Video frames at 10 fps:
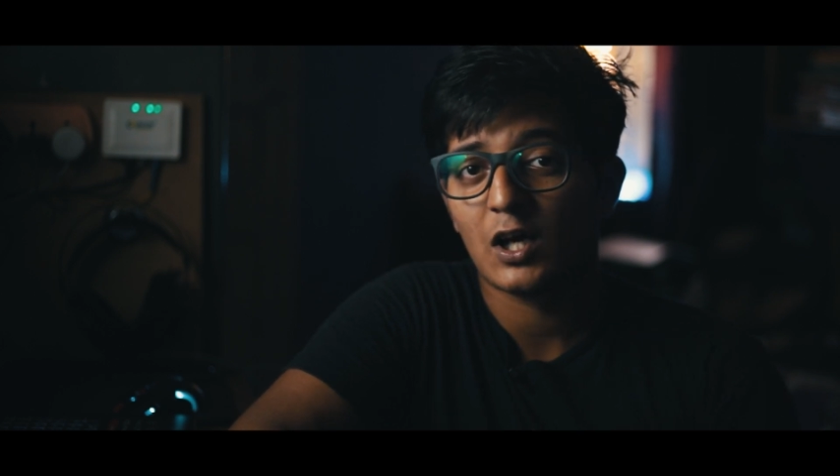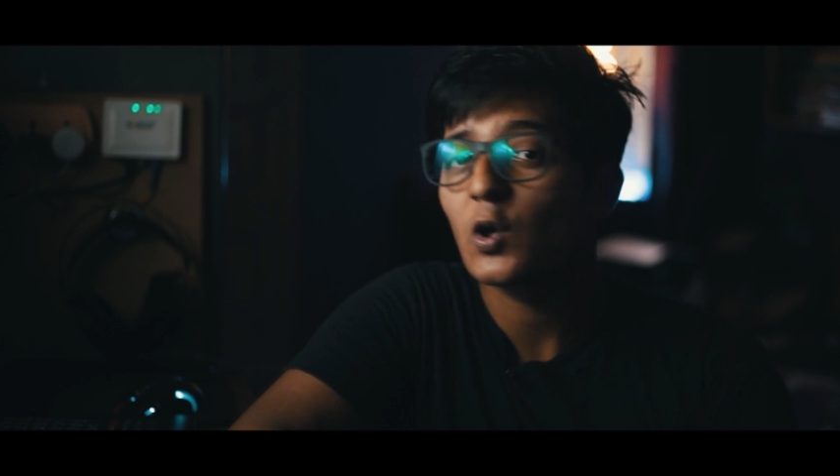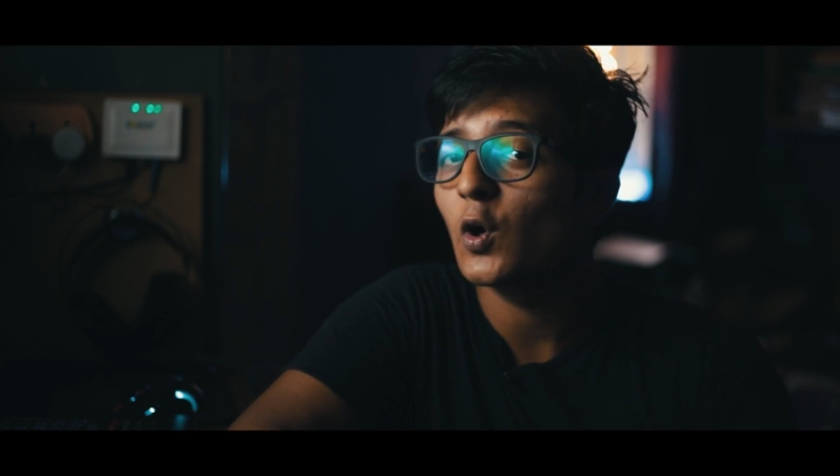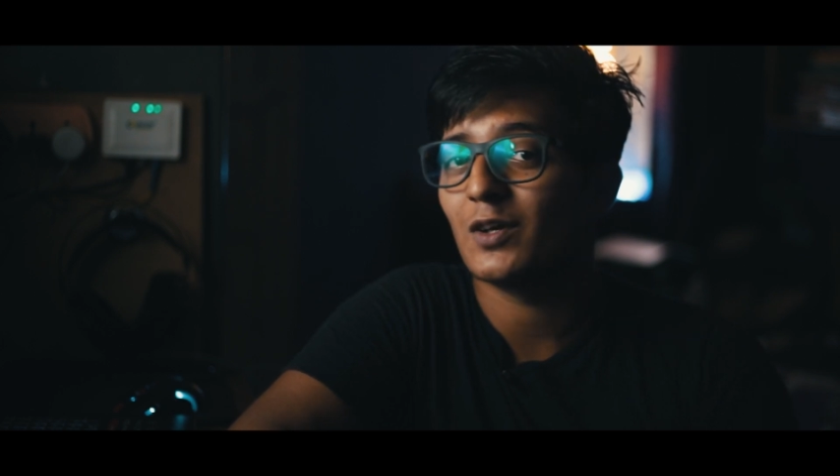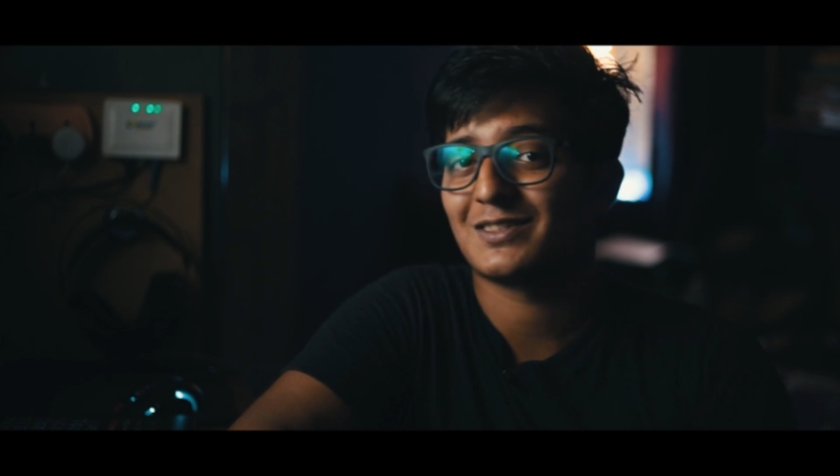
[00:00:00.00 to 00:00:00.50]

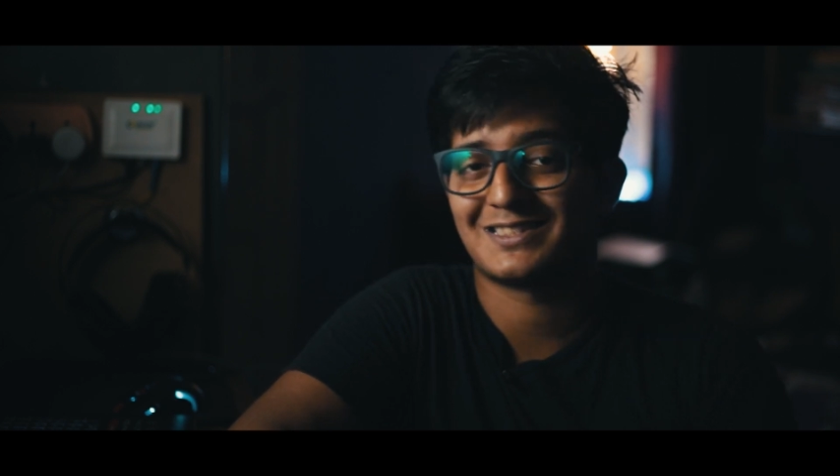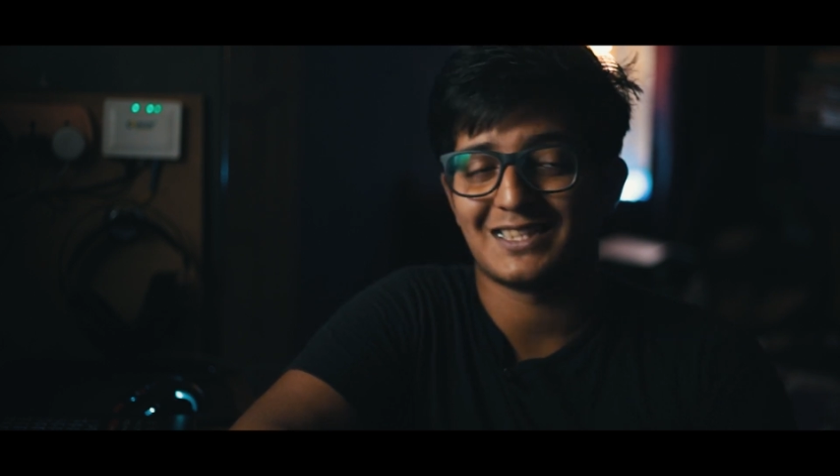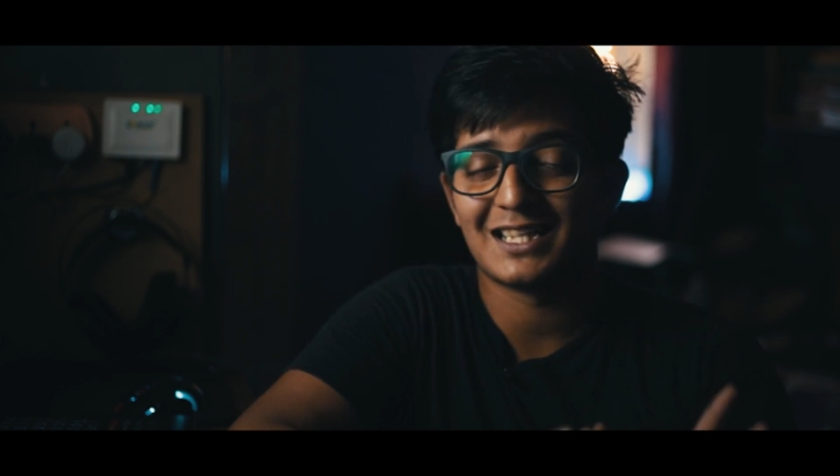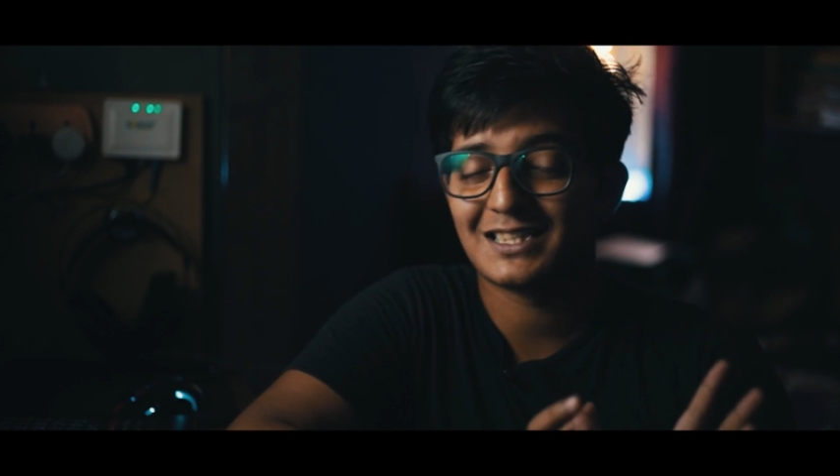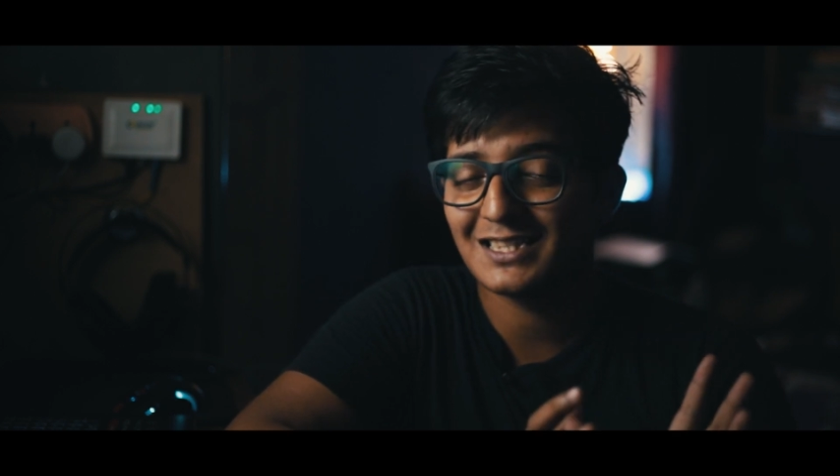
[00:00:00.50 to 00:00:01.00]
costs
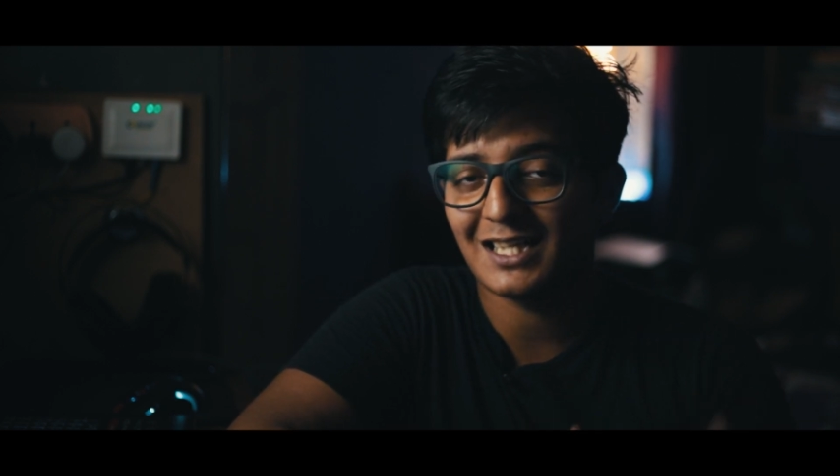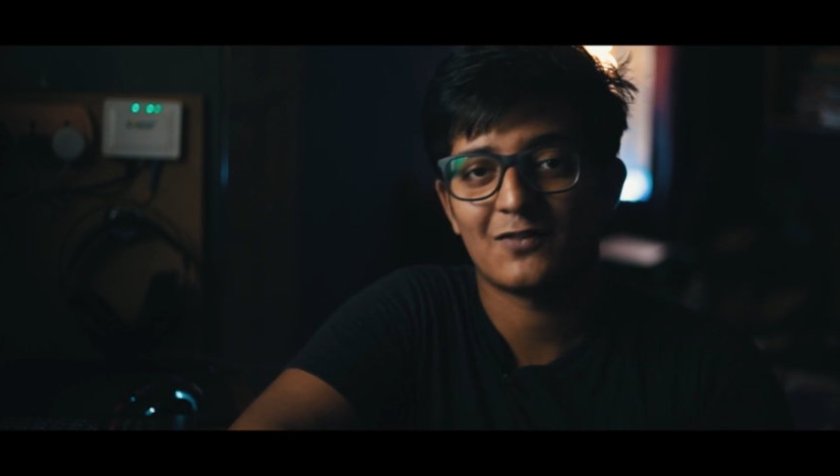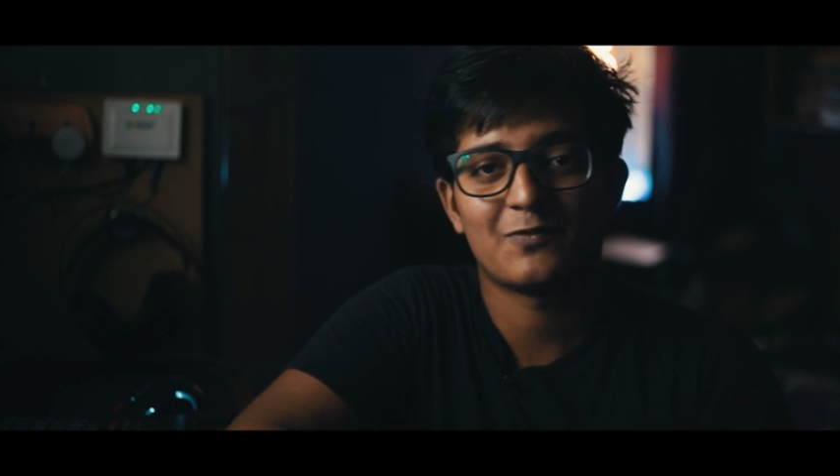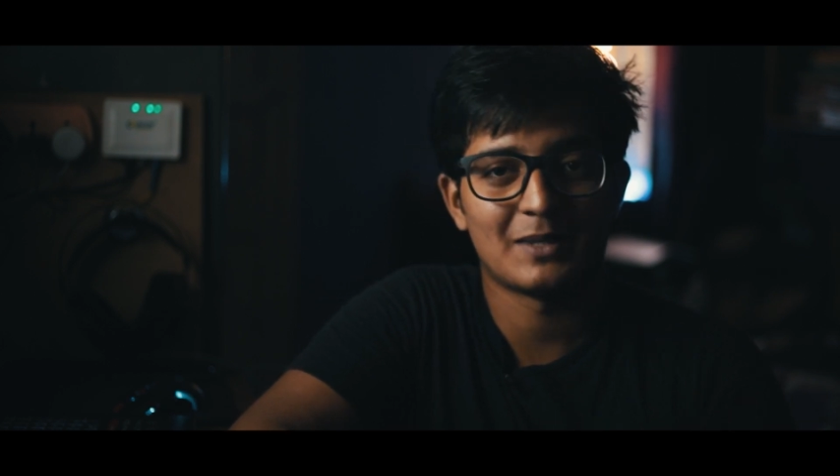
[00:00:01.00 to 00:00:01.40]
a ton of